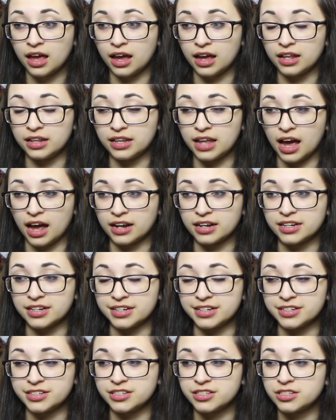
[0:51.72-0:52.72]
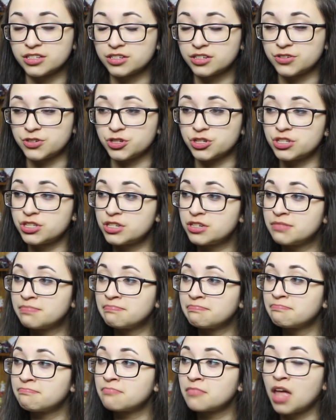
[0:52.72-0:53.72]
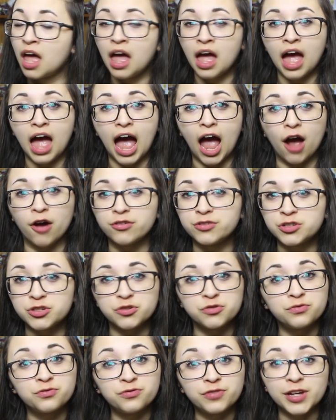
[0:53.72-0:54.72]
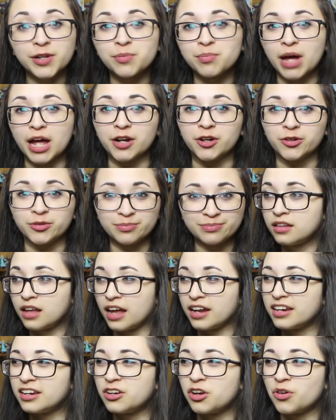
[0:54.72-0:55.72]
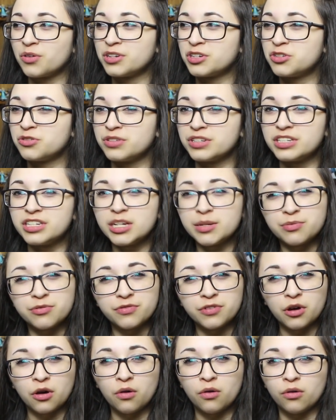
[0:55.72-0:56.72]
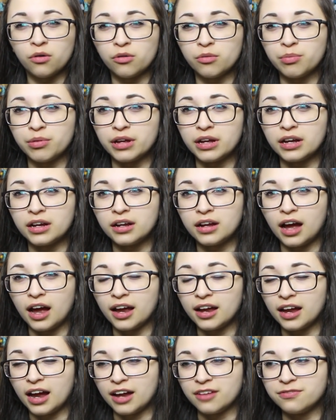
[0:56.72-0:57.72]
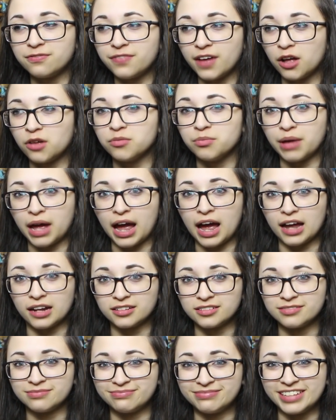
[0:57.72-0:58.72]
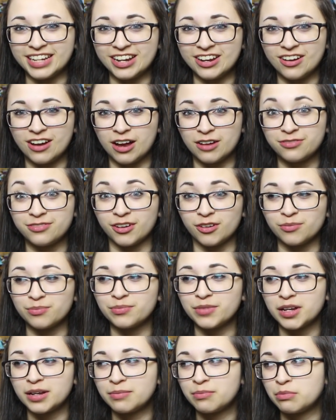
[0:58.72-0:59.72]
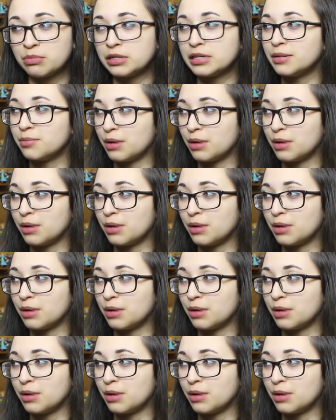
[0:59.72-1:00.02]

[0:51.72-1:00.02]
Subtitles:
and that is just how to feel better. I didn't go into as deep of a hole, but I felt bad. You know, I felt pretty